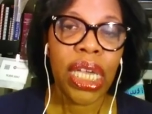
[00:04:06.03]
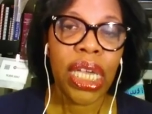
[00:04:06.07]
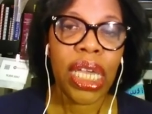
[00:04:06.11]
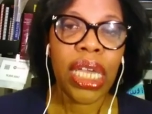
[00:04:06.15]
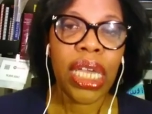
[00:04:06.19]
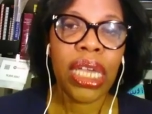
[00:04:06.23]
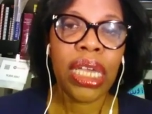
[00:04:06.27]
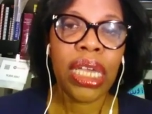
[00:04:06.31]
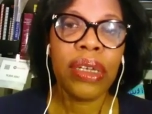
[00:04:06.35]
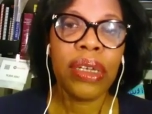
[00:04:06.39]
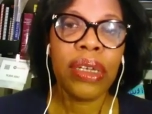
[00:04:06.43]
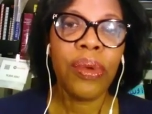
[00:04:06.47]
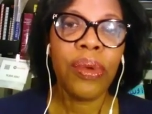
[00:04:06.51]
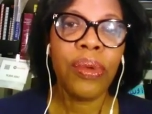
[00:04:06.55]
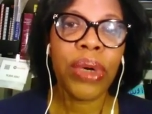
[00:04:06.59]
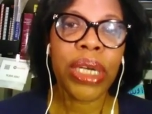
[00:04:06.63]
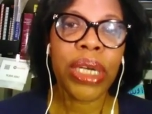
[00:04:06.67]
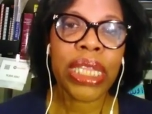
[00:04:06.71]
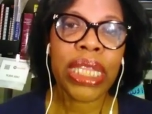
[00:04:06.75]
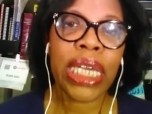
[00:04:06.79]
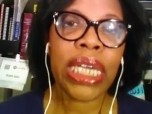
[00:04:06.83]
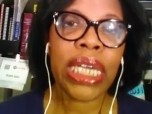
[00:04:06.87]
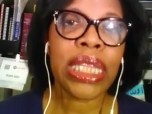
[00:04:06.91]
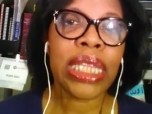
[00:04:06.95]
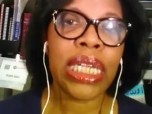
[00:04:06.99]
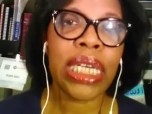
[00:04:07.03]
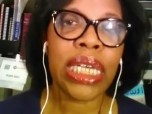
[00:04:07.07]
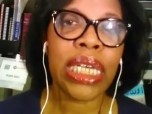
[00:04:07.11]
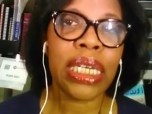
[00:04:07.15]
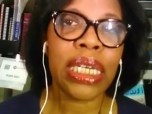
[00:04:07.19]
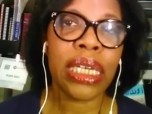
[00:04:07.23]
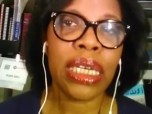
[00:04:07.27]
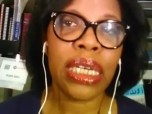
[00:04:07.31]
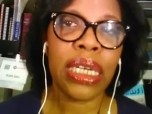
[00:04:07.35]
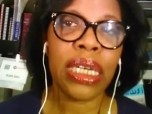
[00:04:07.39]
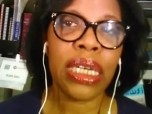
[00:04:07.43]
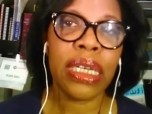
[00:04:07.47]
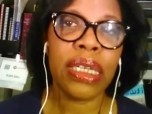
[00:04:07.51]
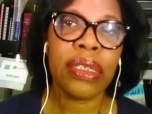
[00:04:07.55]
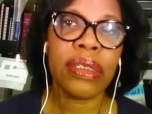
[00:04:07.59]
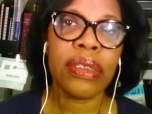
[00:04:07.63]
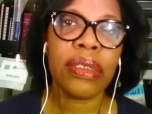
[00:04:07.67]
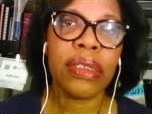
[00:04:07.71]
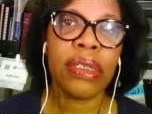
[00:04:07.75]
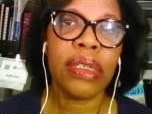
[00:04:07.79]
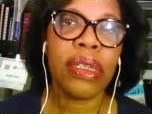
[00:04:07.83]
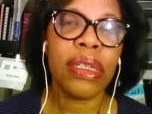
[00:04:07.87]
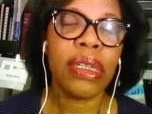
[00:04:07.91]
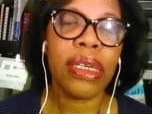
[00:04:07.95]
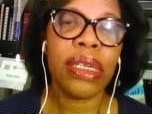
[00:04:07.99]
And what they think
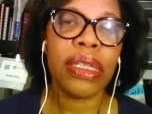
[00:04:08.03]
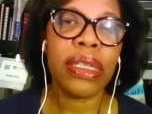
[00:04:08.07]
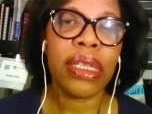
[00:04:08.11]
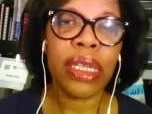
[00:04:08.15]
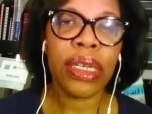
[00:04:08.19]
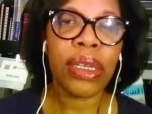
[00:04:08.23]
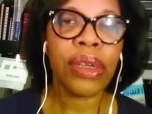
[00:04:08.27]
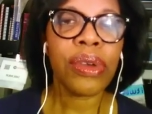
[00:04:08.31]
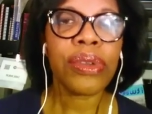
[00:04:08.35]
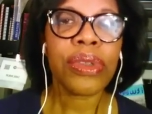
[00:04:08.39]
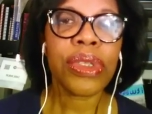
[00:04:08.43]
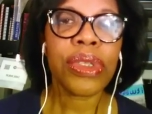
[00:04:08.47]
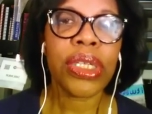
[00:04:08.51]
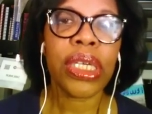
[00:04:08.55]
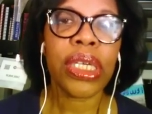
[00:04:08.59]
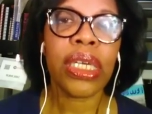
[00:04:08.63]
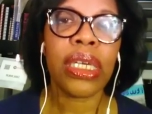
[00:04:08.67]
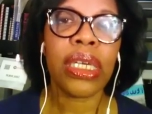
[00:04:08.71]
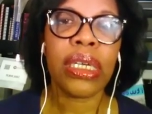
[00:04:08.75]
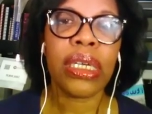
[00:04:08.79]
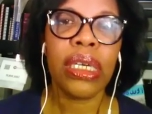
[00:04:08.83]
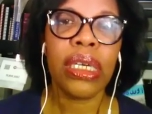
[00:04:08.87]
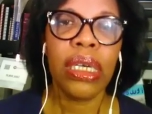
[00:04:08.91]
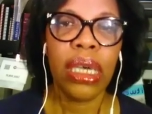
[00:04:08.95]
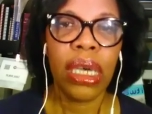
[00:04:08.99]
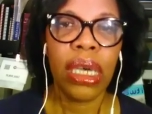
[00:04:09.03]
is, they don't think,